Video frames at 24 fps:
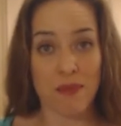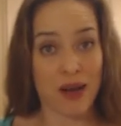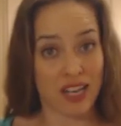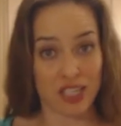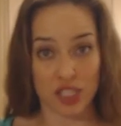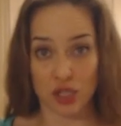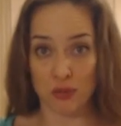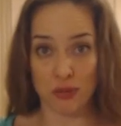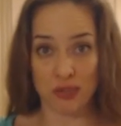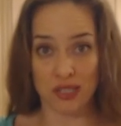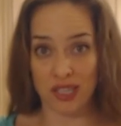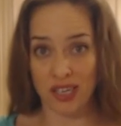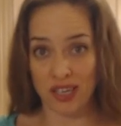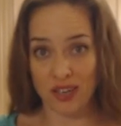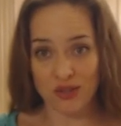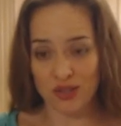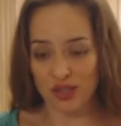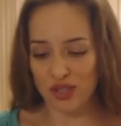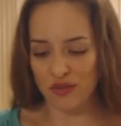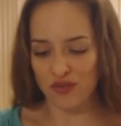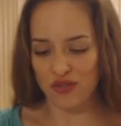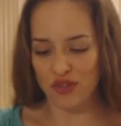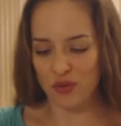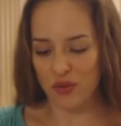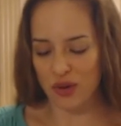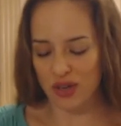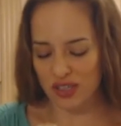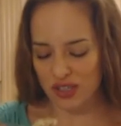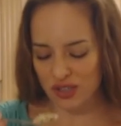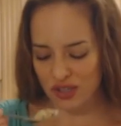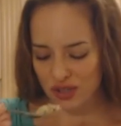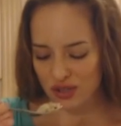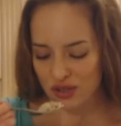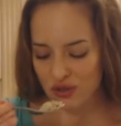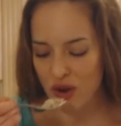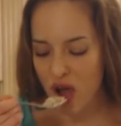mashed potatoes if you
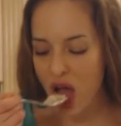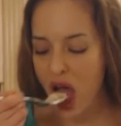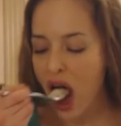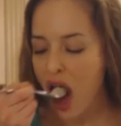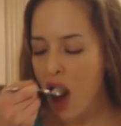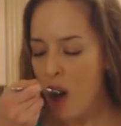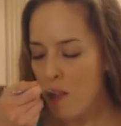wanted to.